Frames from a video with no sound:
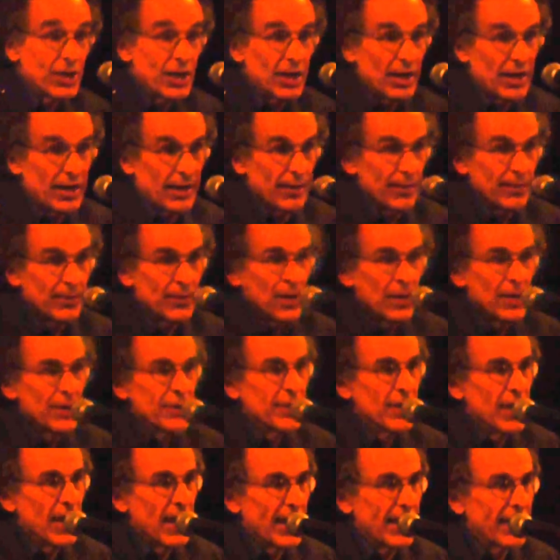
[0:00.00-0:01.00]
time.
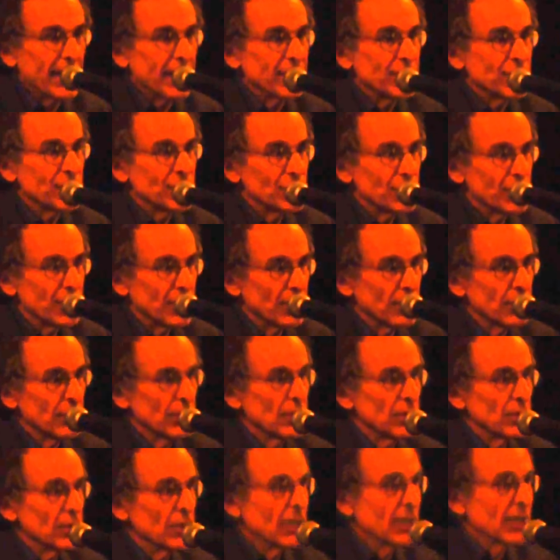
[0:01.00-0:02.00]
Not a
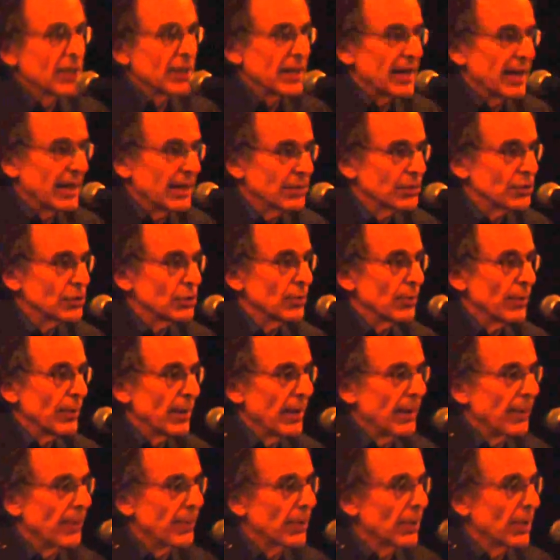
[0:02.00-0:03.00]
single council
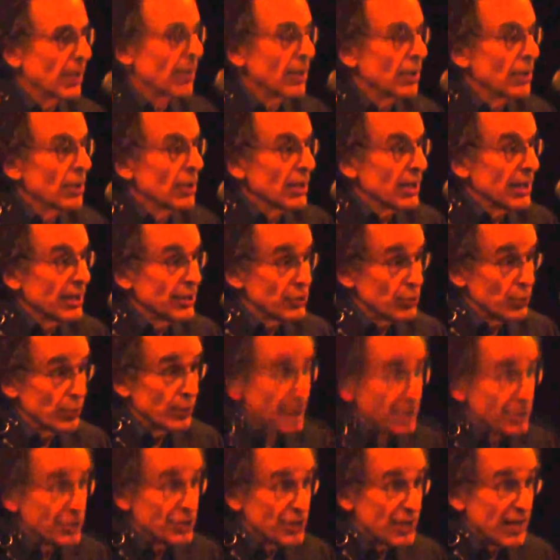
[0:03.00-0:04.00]
member has
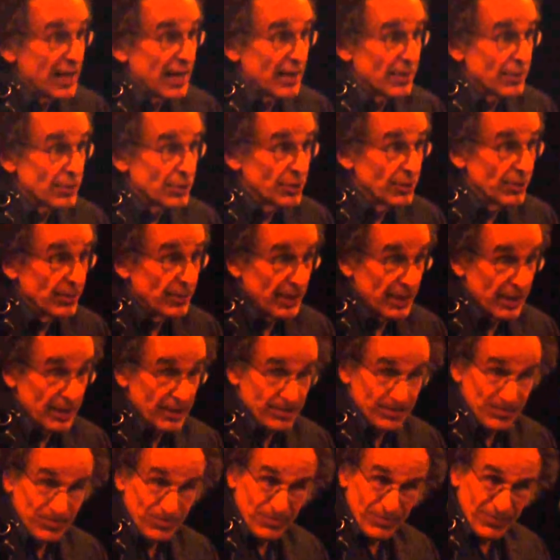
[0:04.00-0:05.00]
reached out to
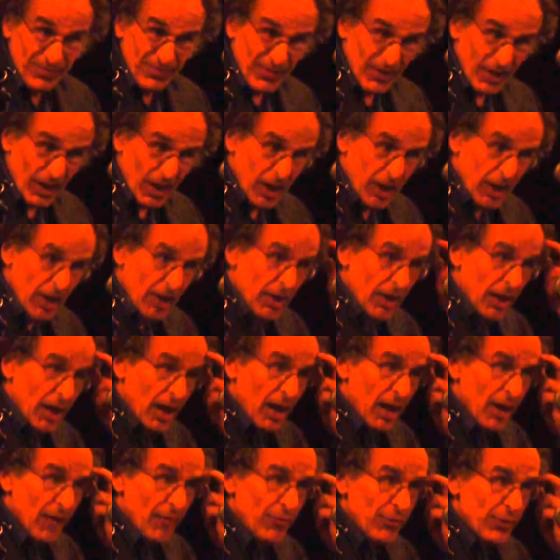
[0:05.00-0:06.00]
me
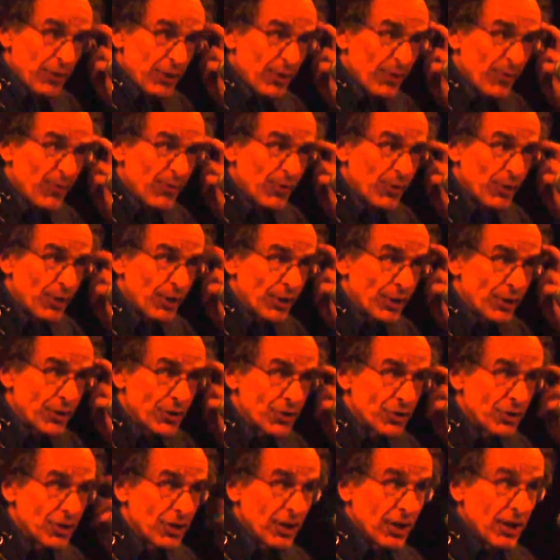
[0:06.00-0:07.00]
uh, for the
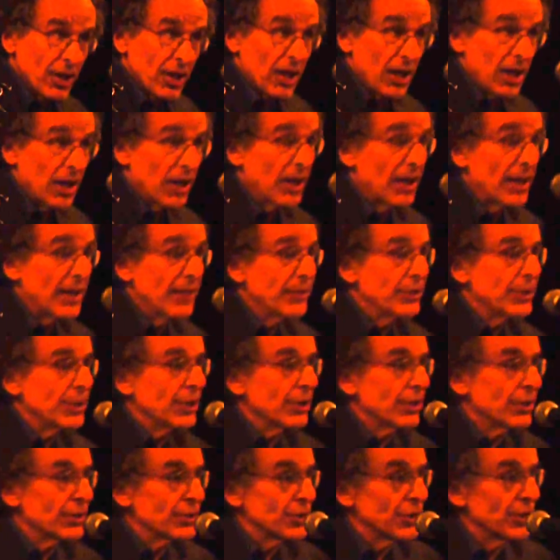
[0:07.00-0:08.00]
first 11
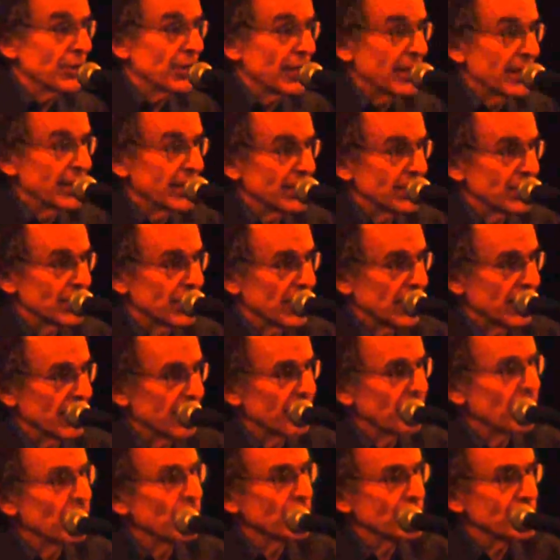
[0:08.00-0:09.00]
years of
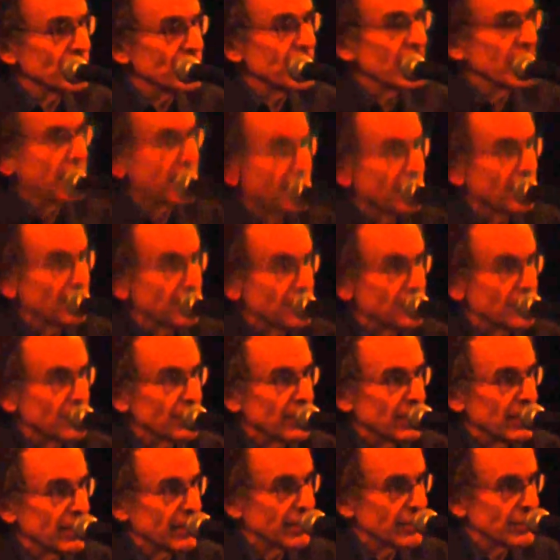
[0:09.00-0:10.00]
NSA, first 10 years
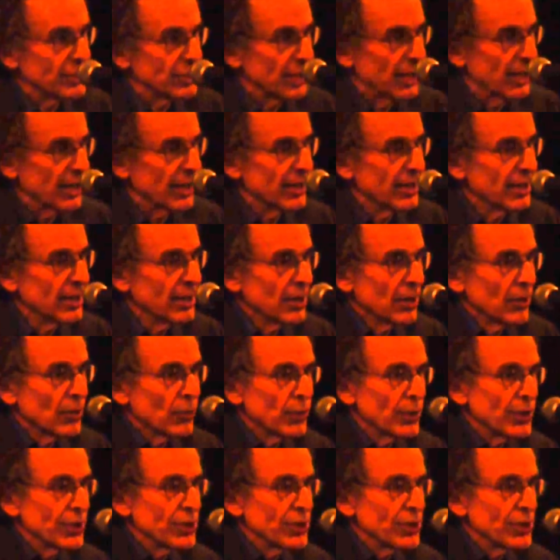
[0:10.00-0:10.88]
of NSA.